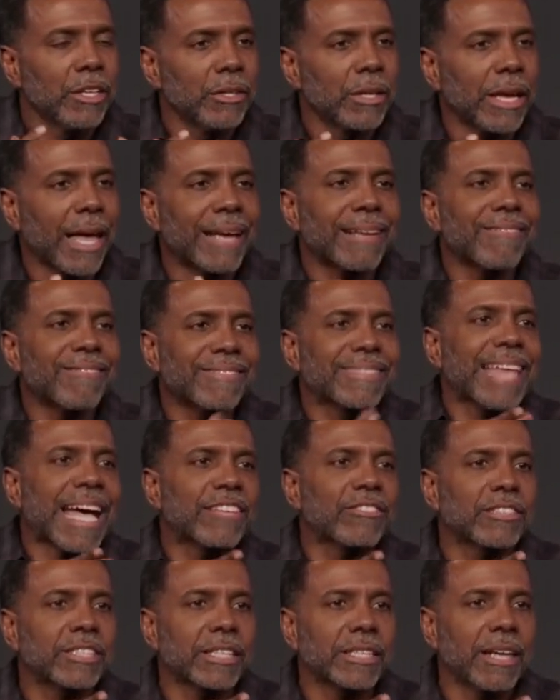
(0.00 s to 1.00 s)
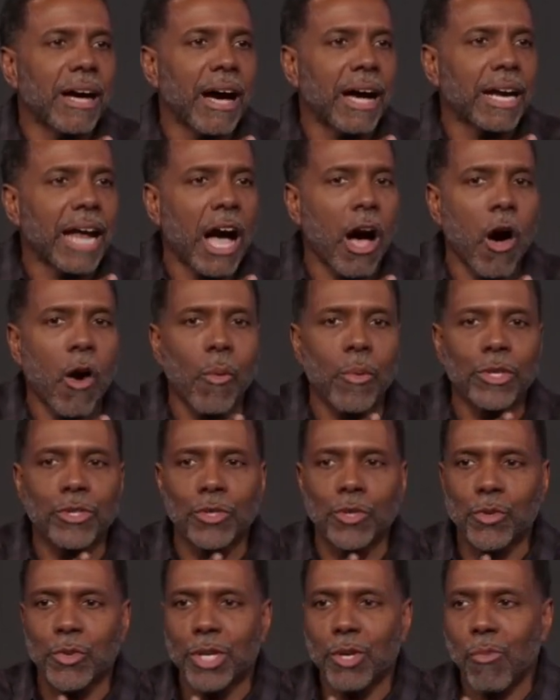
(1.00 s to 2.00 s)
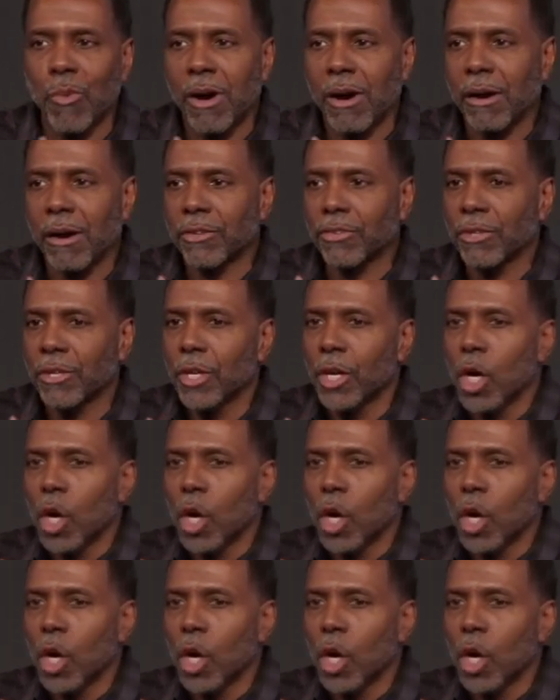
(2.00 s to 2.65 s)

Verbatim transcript: you're like, that's the God I always knew he was.